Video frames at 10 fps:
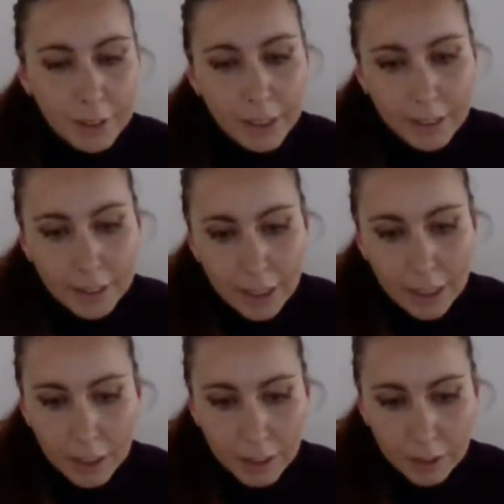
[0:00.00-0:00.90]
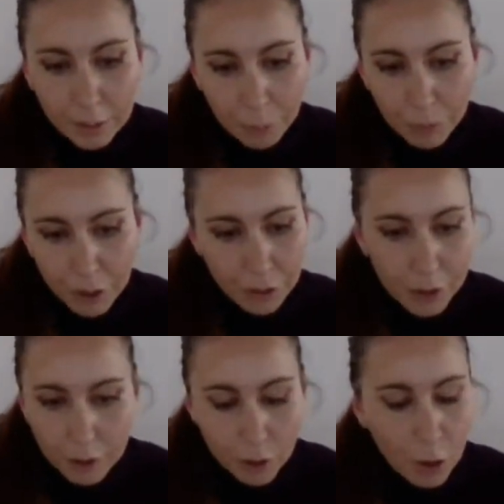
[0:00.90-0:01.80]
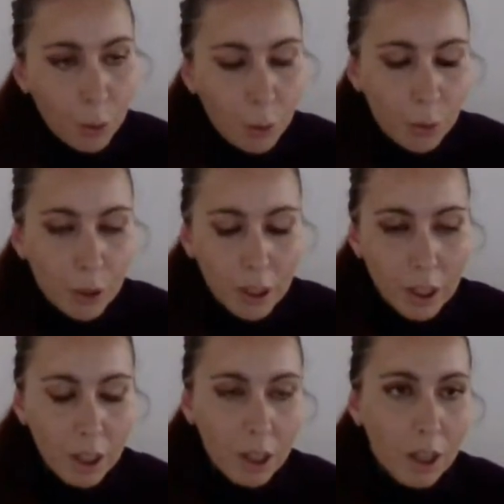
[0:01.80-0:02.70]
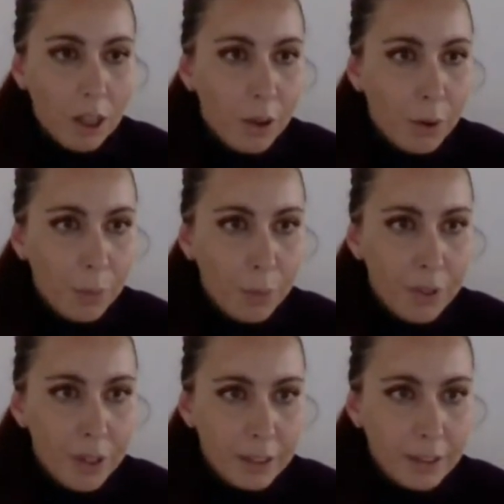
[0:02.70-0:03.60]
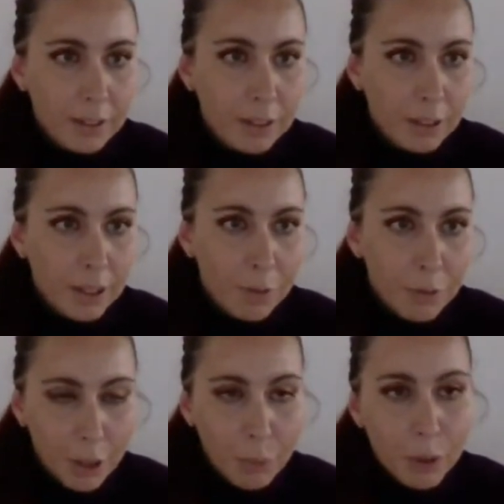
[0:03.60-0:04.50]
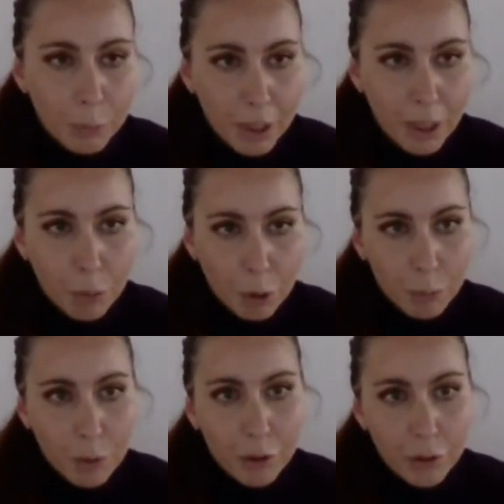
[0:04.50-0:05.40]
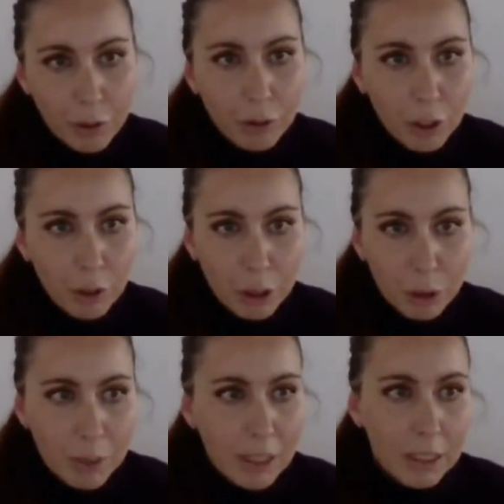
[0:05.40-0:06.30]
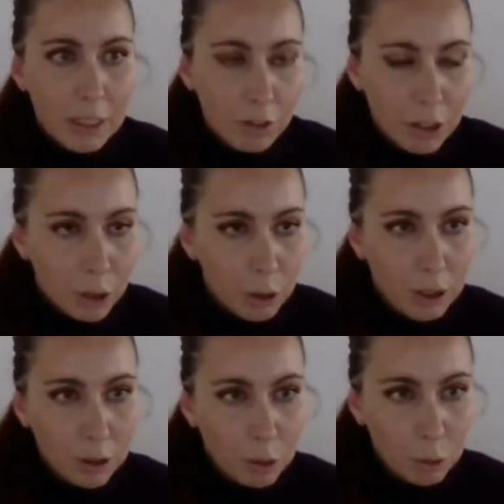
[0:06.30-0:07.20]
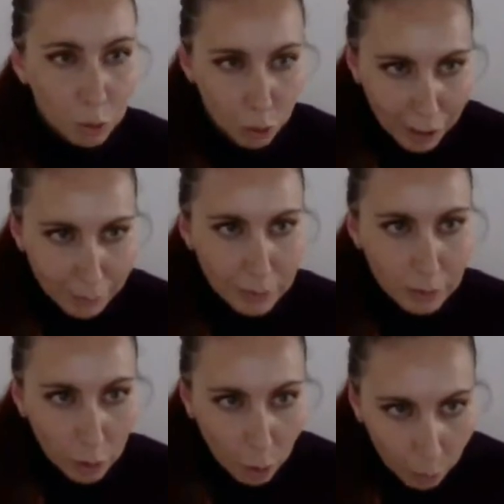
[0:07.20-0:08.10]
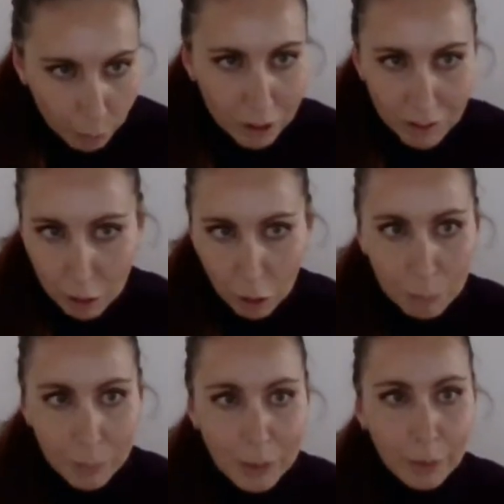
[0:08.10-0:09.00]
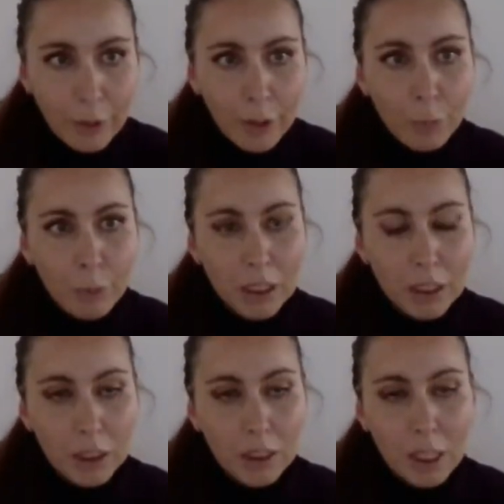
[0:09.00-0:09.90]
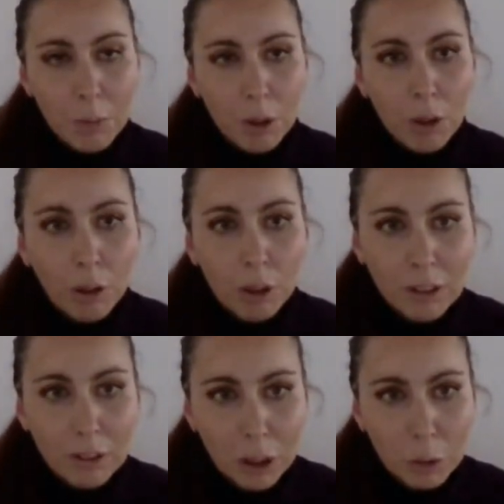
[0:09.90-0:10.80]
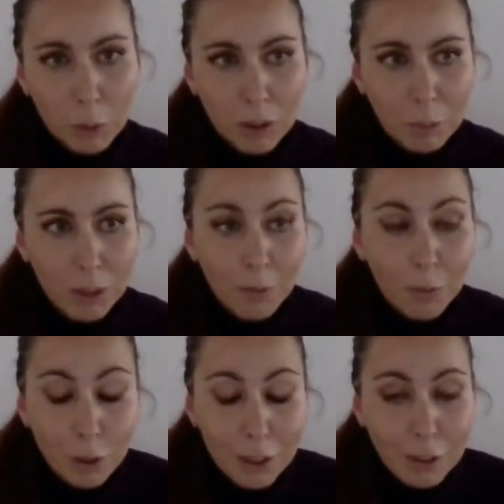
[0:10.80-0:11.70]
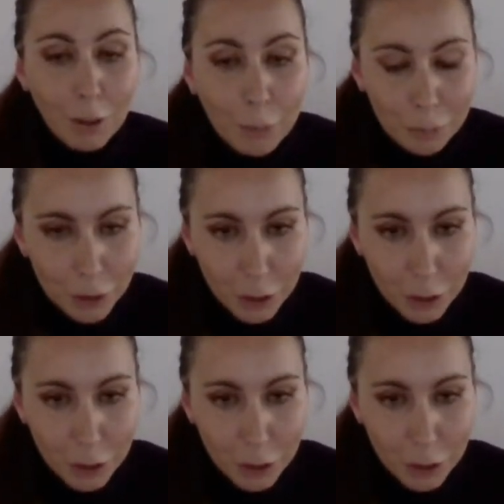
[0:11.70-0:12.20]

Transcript: They say in a first goal that Africa will be a prosperous continent with the means and resources to drive its own development and with a sustainable long-term responsibility for its own